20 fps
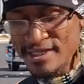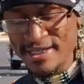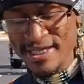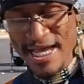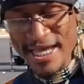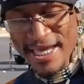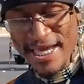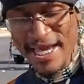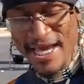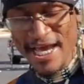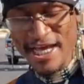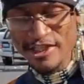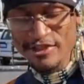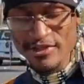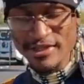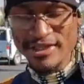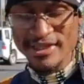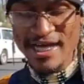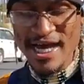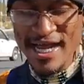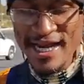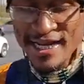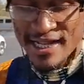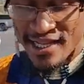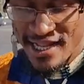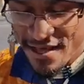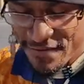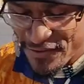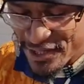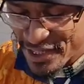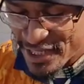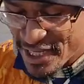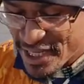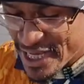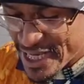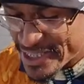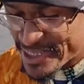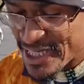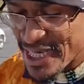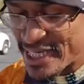second Esdras
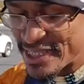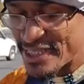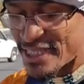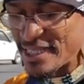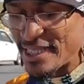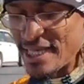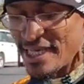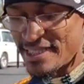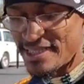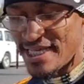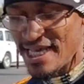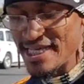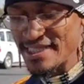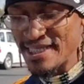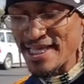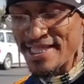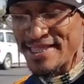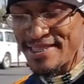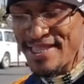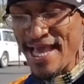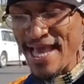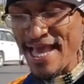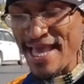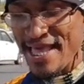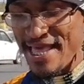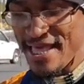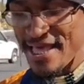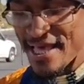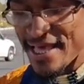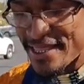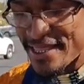9:11. It says, it says, and they